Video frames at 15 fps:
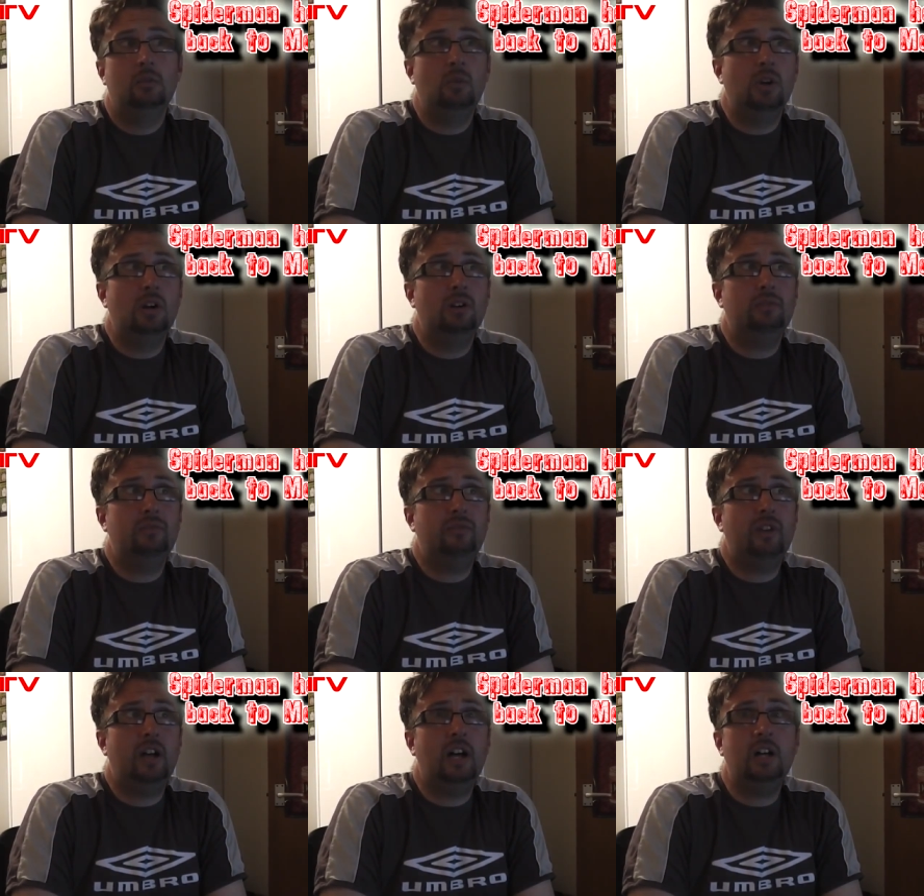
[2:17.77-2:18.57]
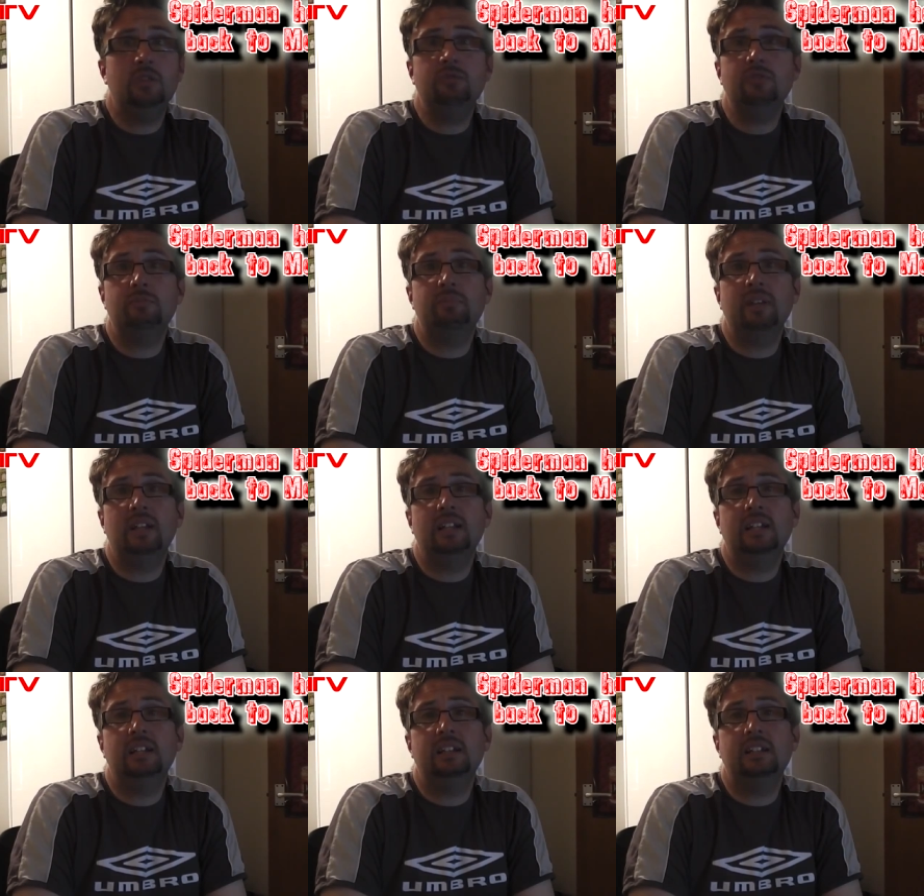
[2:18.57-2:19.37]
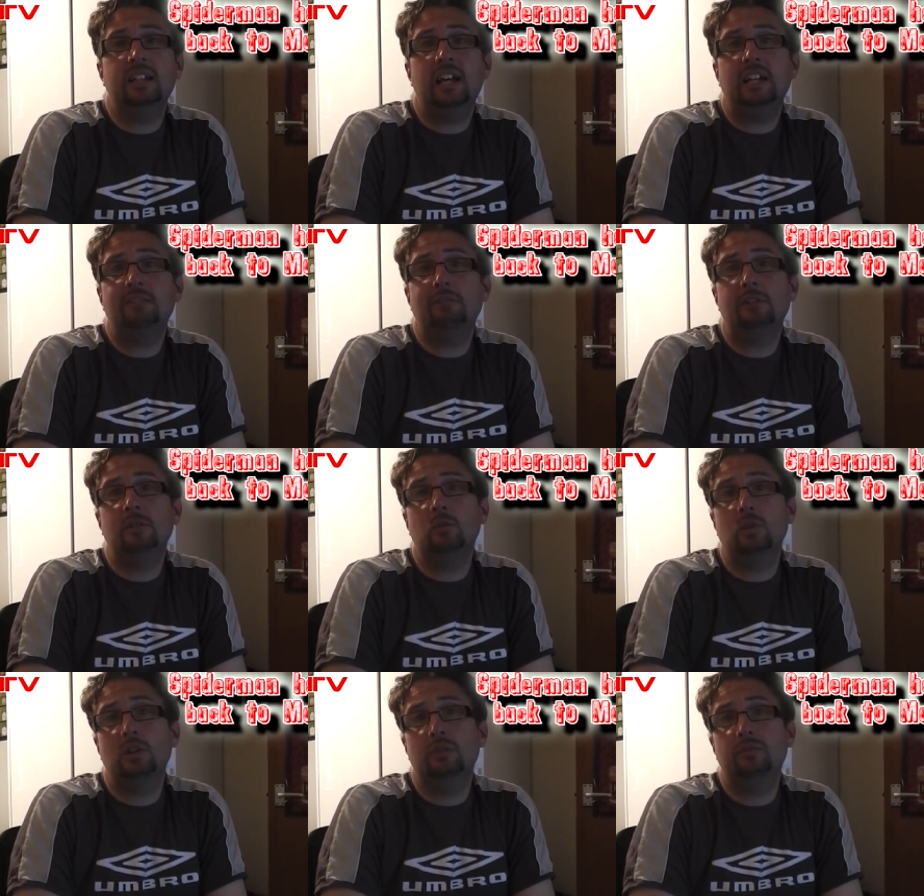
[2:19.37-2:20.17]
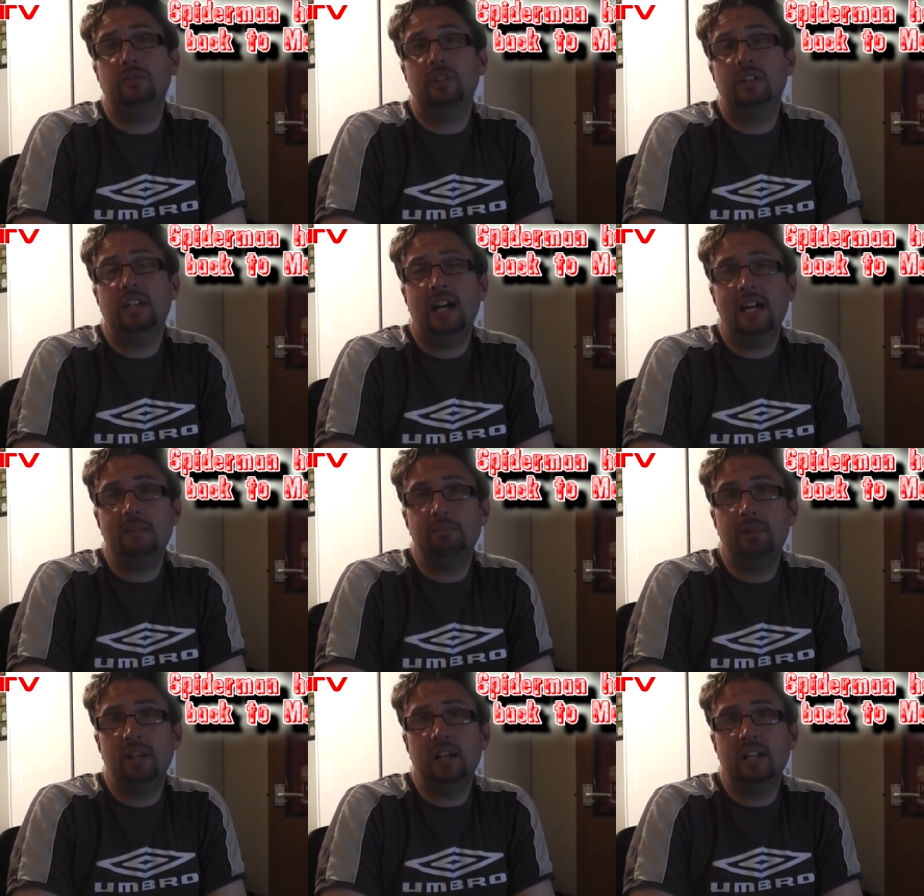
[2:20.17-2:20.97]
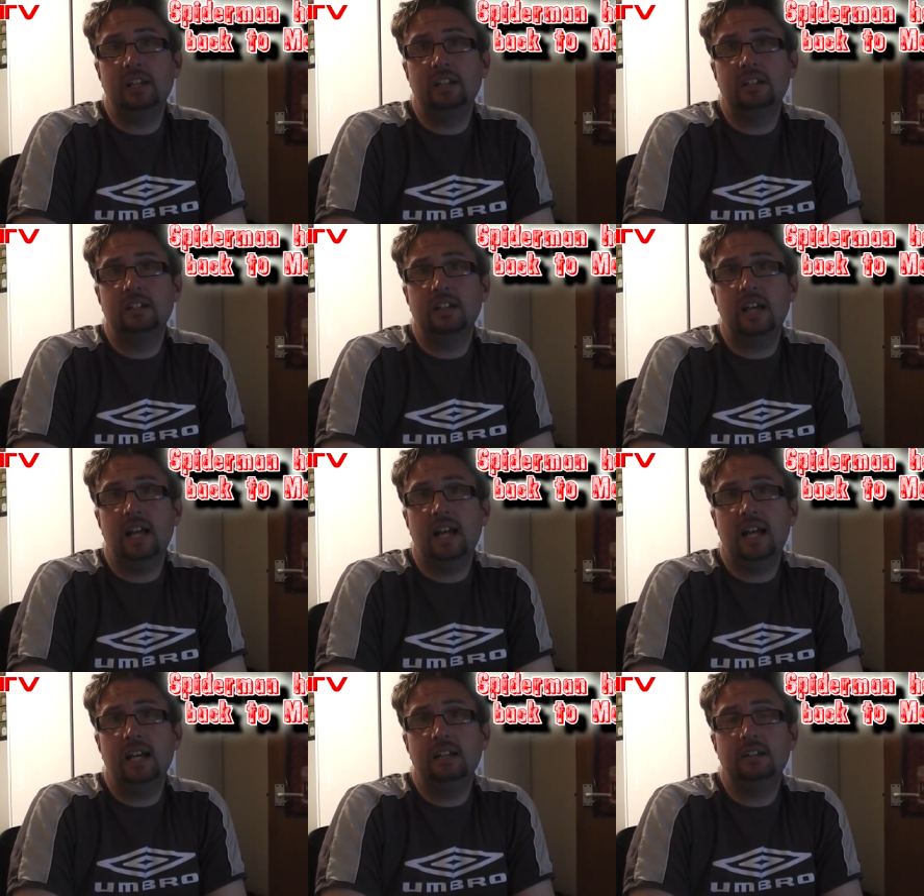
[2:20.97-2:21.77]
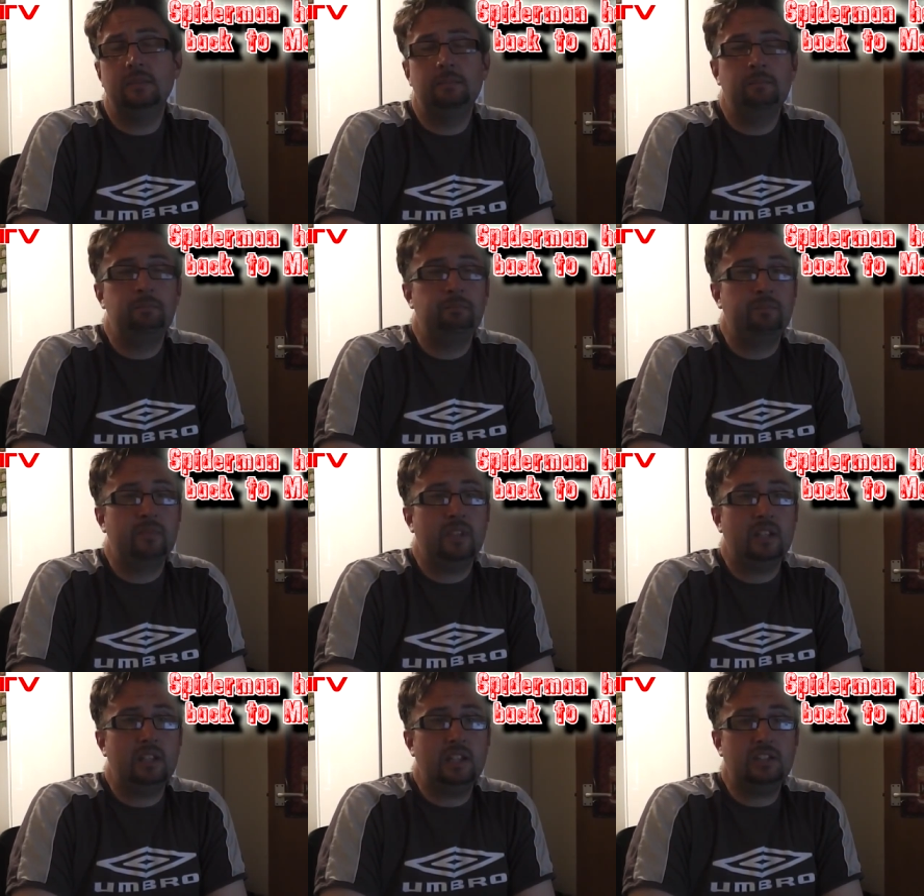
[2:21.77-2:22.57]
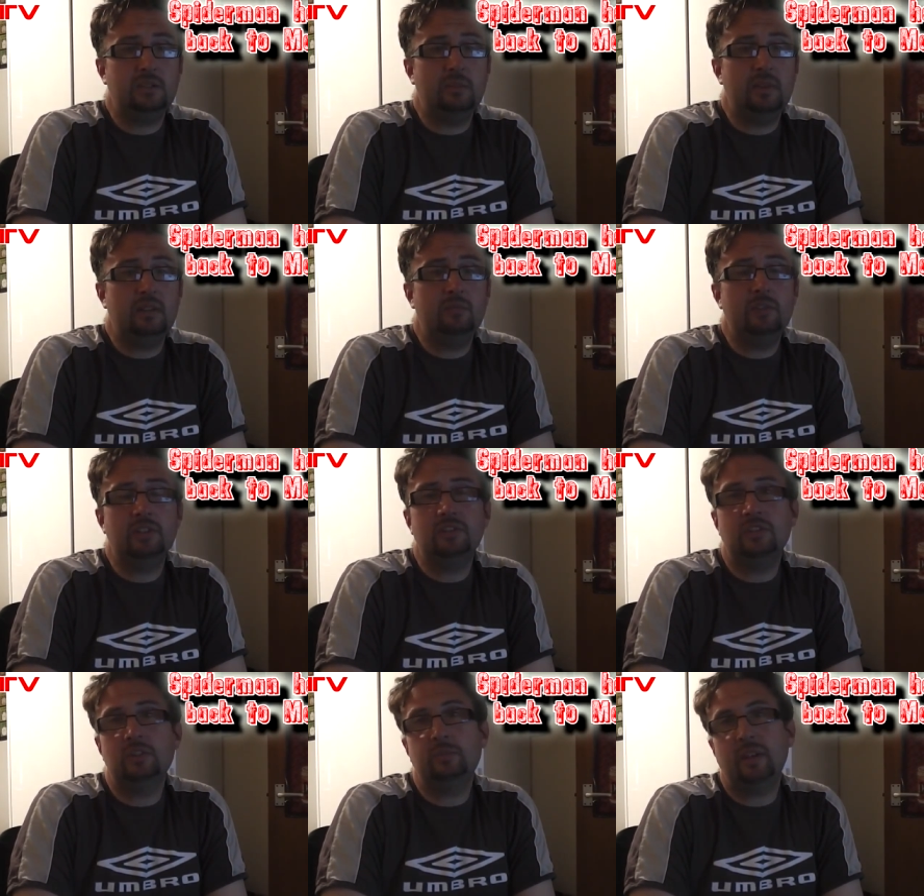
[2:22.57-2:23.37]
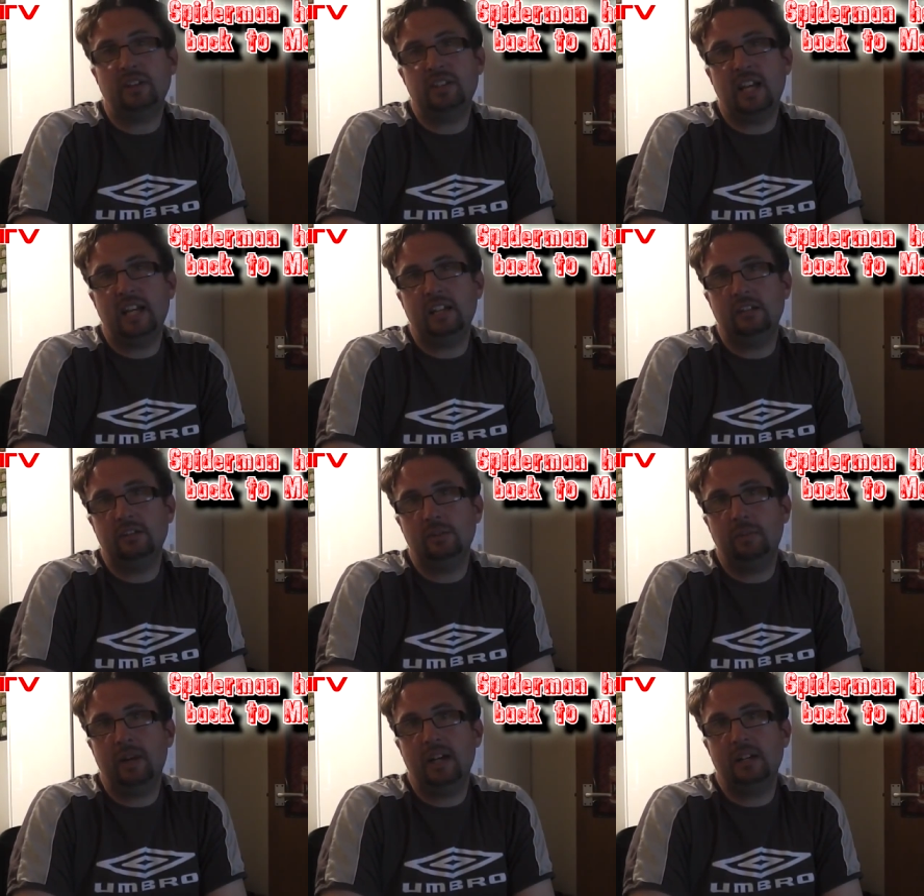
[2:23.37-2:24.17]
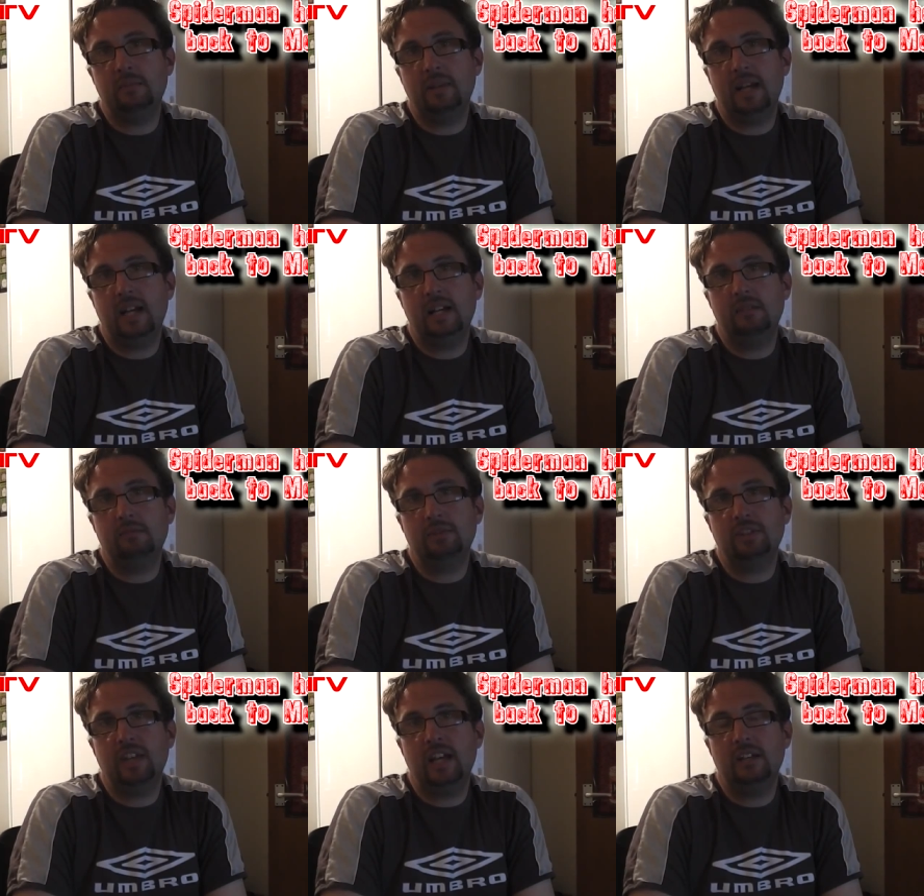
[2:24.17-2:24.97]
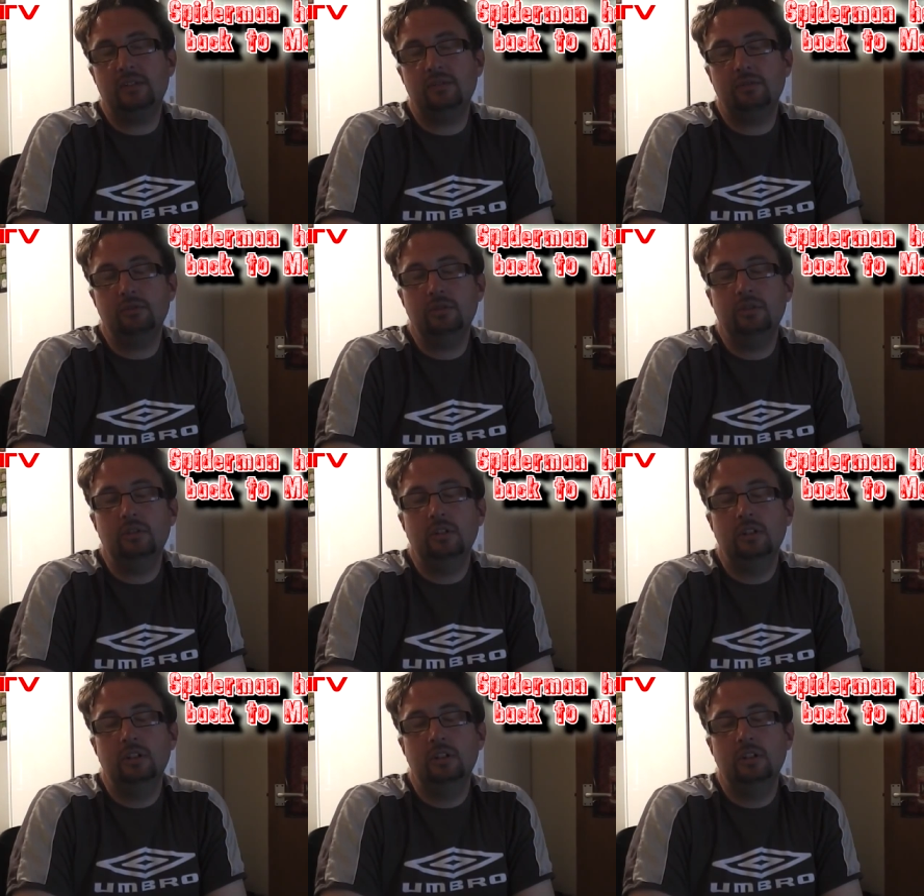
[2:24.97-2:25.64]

worth 100 billion, now they're only worth 9 billion, and that's the main reason Spectacular Spider-Man was cancelled,